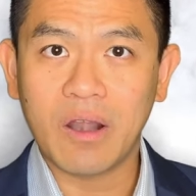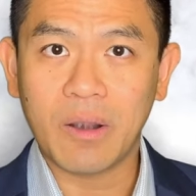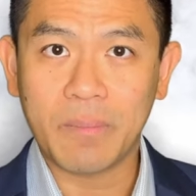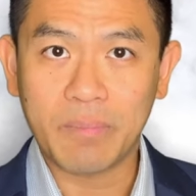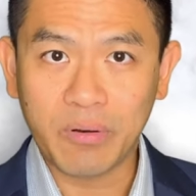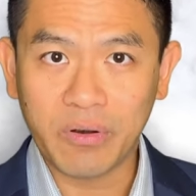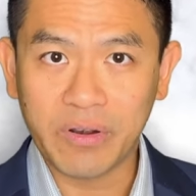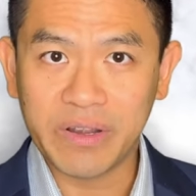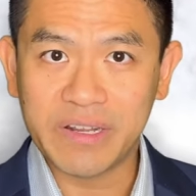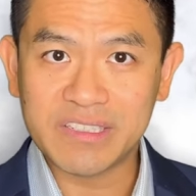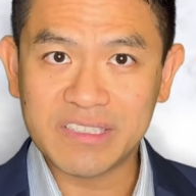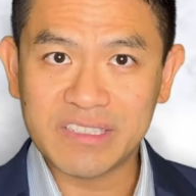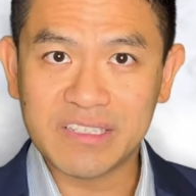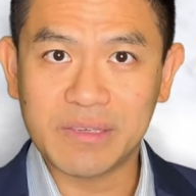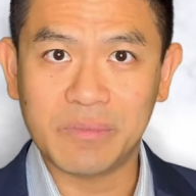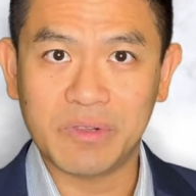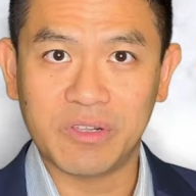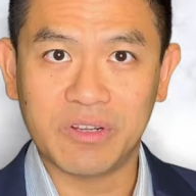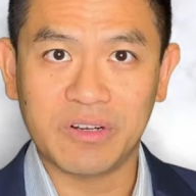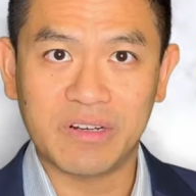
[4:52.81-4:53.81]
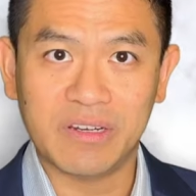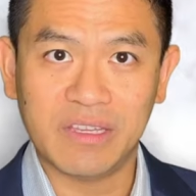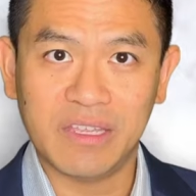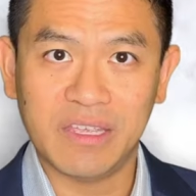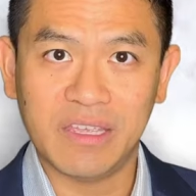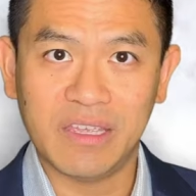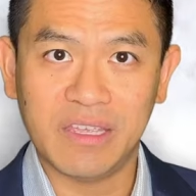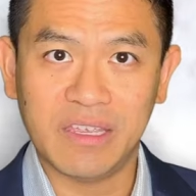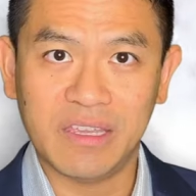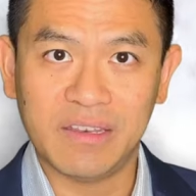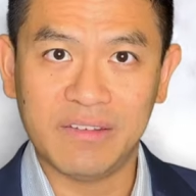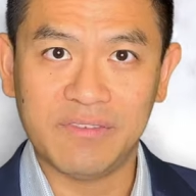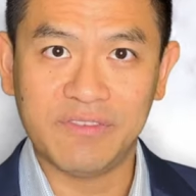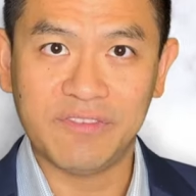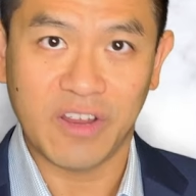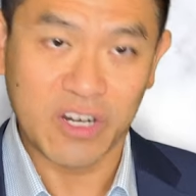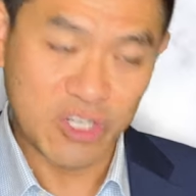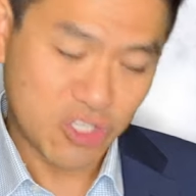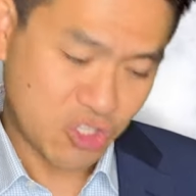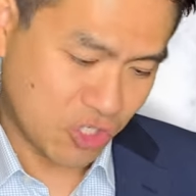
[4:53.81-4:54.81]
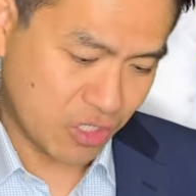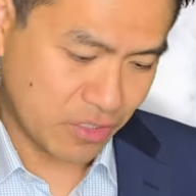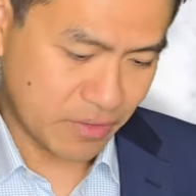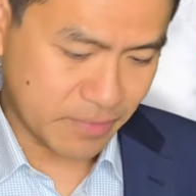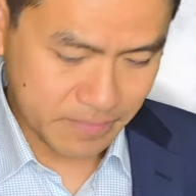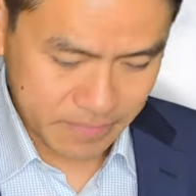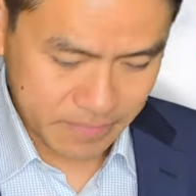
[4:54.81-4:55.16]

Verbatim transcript: are pretty similar in function.